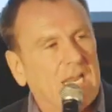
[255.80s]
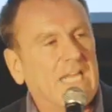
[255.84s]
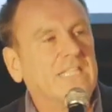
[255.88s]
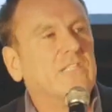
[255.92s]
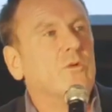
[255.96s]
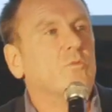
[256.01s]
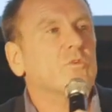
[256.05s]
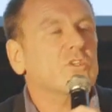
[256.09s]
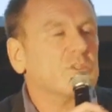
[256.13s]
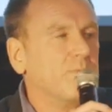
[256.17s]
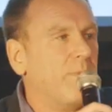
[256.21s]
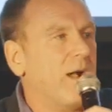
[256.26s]
Like,
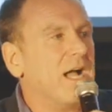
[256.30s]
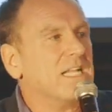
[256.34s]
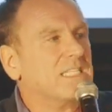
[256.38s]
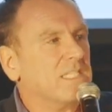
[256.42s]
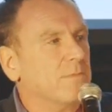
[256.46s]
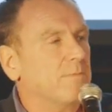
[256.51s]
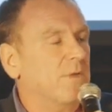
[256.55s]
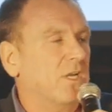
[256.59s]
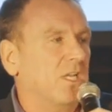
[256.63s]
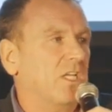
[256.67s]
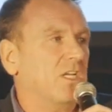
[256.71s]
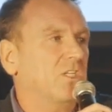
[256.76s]
the
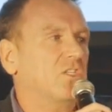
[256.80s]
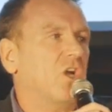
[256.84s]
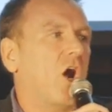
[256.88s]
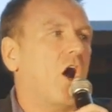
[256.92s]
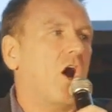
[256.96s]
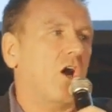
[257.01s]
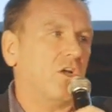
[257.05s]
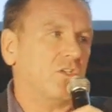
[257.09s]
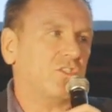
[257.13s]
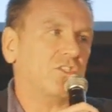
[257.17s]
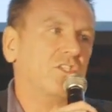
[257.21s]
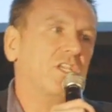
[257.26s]
responsibility to
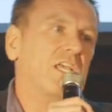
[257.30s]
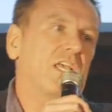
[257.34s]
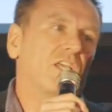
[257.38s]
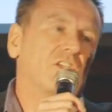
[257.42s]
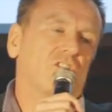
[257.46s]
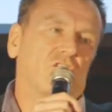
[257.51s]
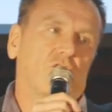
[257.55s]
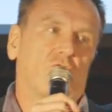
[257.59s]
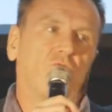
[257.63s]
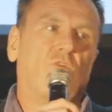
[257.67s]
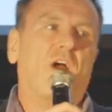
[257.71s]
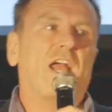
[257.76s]
us
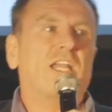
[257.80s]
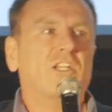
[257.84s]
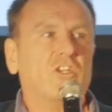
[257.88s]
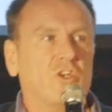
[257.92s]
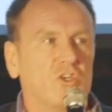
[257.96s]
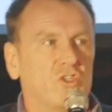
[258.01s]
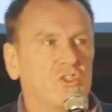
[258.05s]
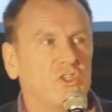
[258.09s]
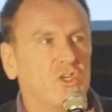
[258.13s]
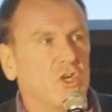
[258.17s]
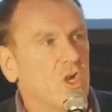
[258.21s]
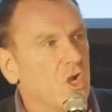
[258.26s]
is to write
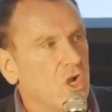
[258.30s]
good,